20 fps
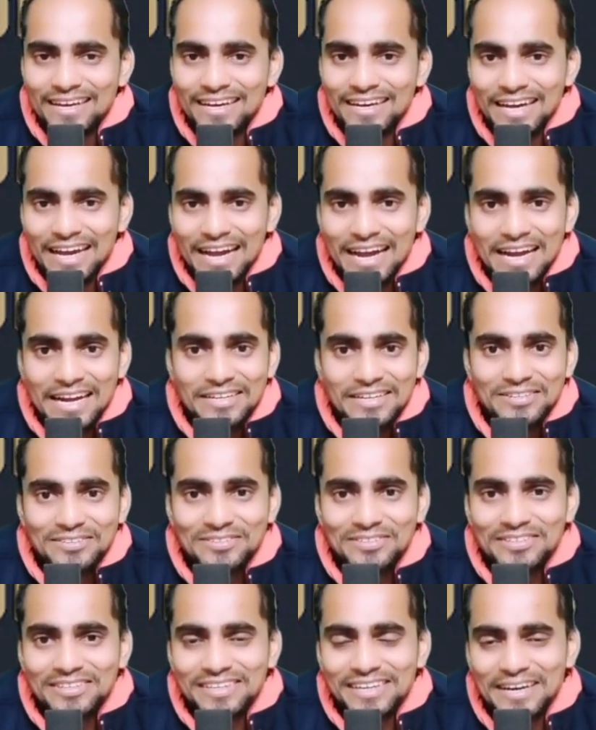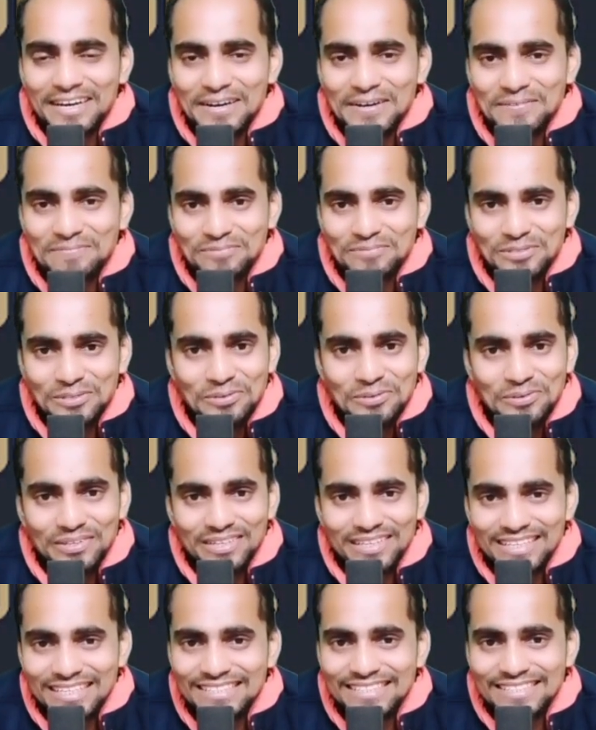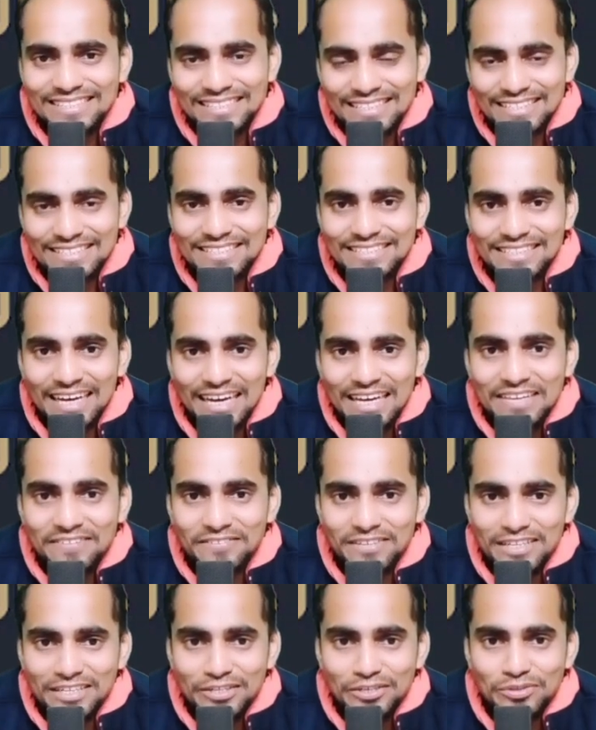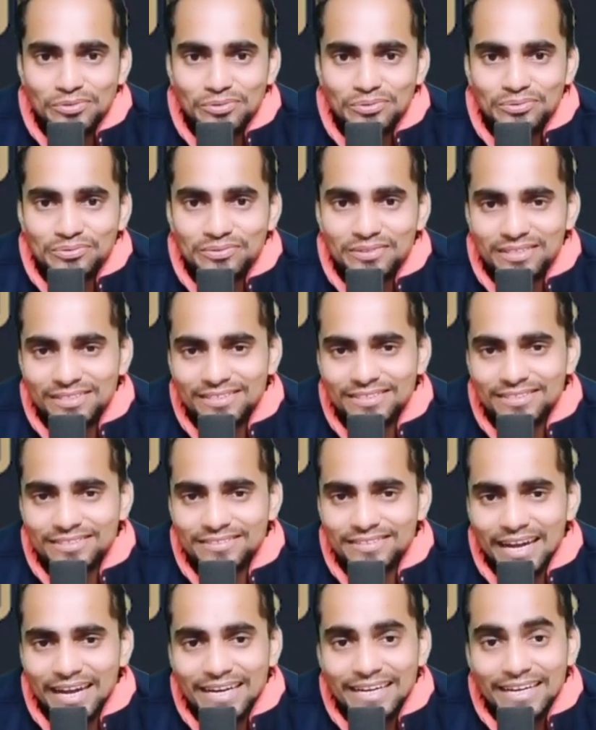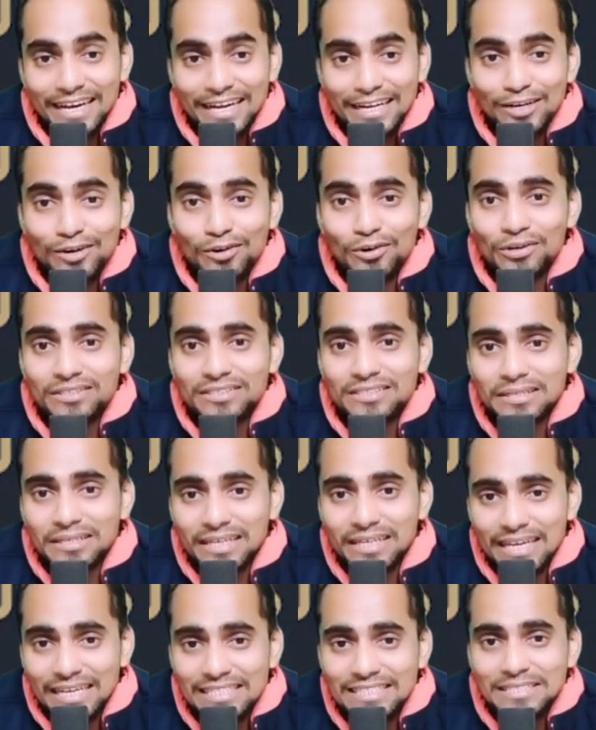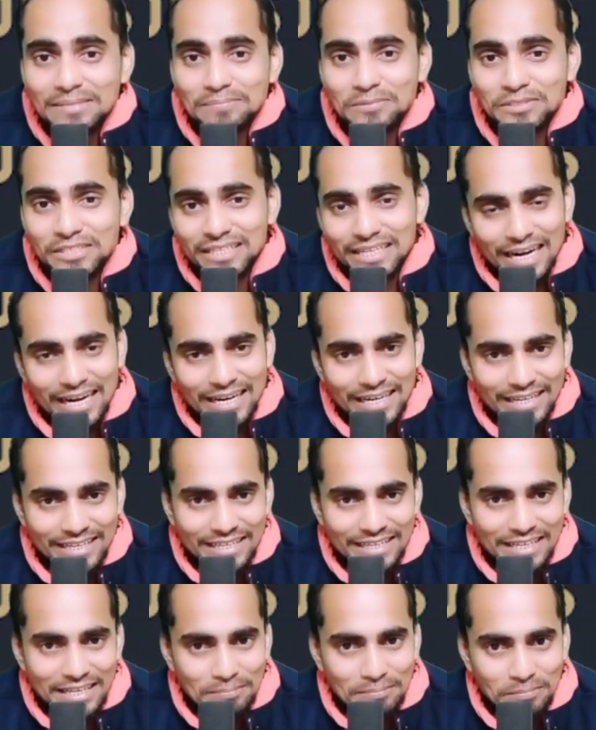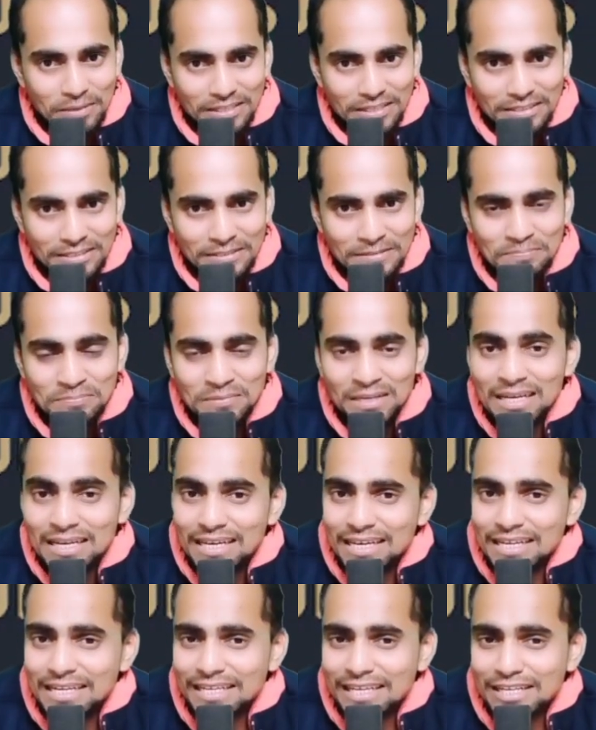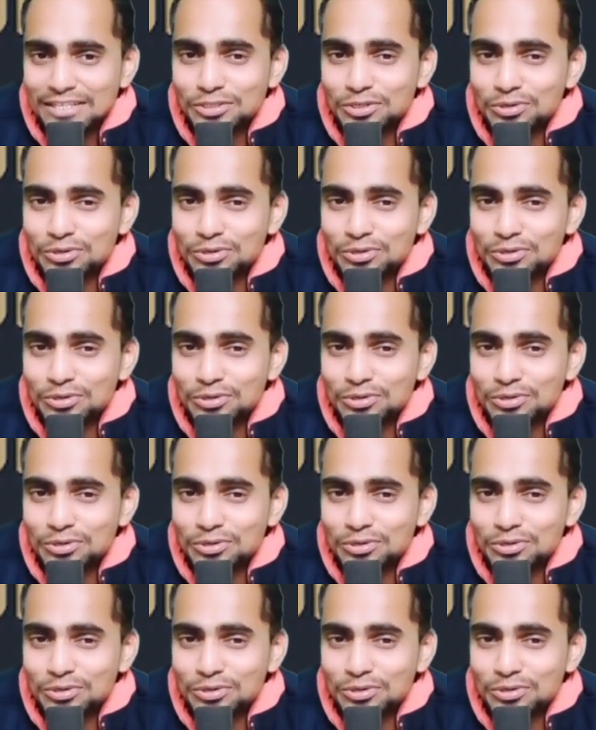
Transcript: And so let's dive into and unlock the exception handling in Python. In case you